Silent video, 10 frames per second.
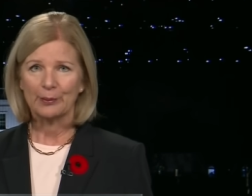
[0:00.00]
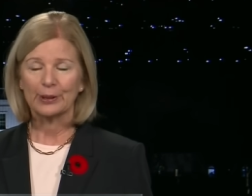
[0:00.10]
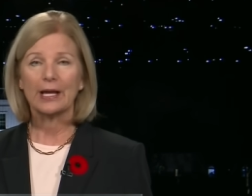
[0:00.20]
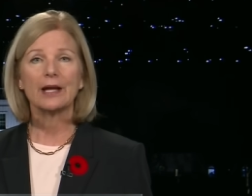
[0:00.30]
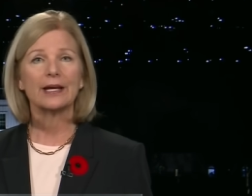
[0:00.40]

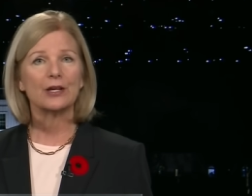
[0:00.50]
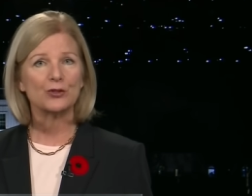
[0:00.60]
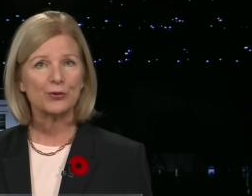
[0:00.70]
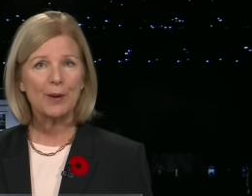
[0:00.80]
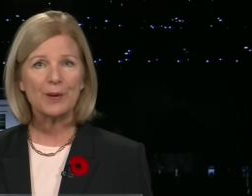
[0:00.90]
Melania
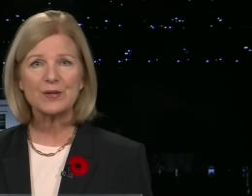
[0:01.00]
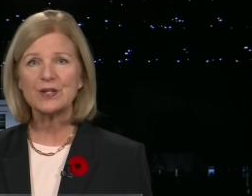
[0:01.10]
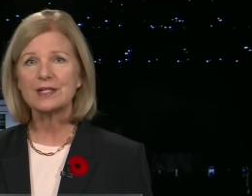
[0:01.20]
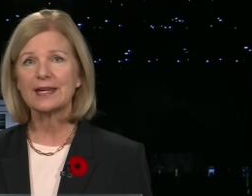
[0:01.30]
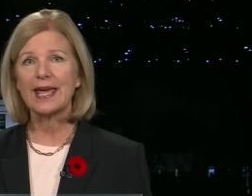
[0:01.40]
Trump has
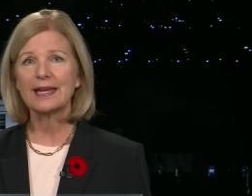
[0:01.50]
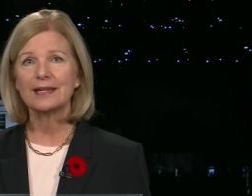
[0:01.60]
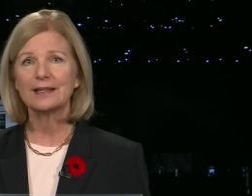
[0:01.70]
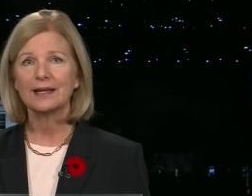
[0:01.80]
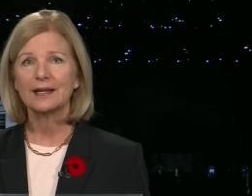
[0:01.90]

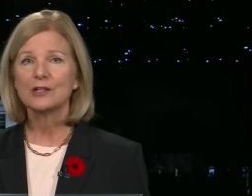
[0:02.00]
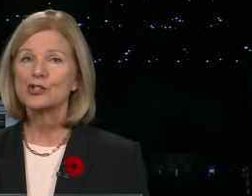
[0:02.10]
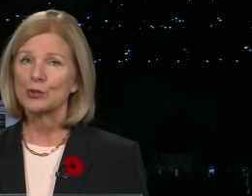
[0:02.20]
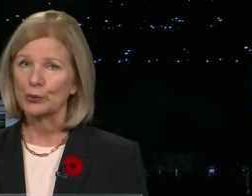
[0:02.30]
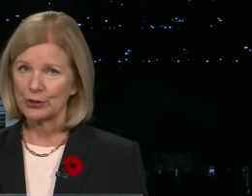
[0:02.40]
indicated
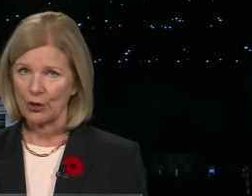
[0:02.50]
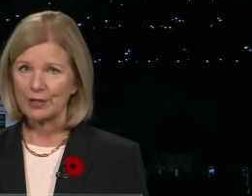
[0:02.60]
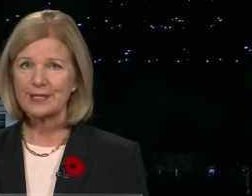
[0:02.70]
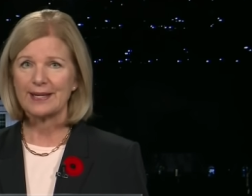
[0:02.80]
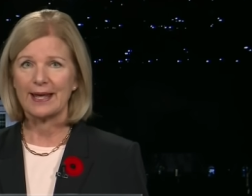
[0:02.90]
she will
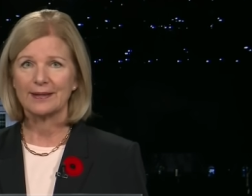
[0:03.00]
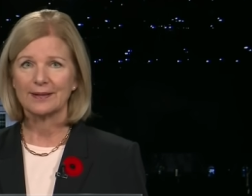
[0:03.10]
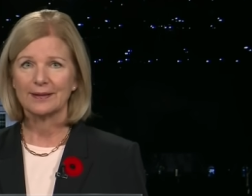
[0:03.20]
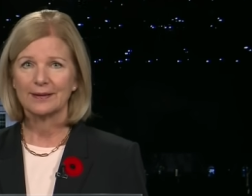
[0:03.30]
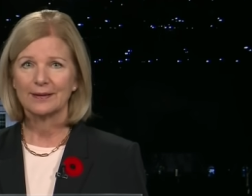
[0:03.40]
not
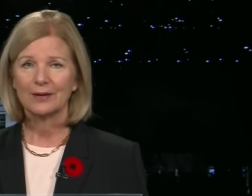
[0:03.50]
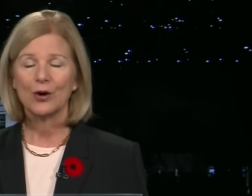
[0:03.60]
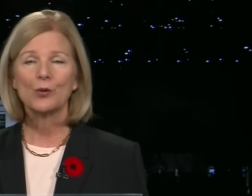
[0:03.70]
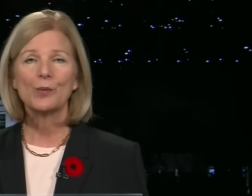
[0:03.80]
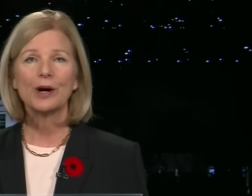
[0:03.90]
attend.
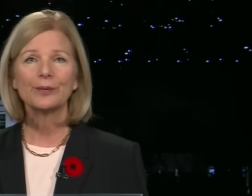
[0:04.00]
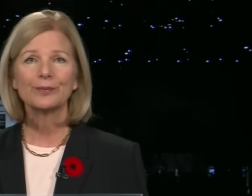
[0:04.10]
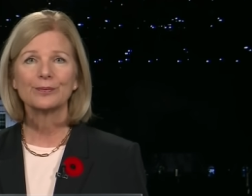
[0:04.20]
Omar?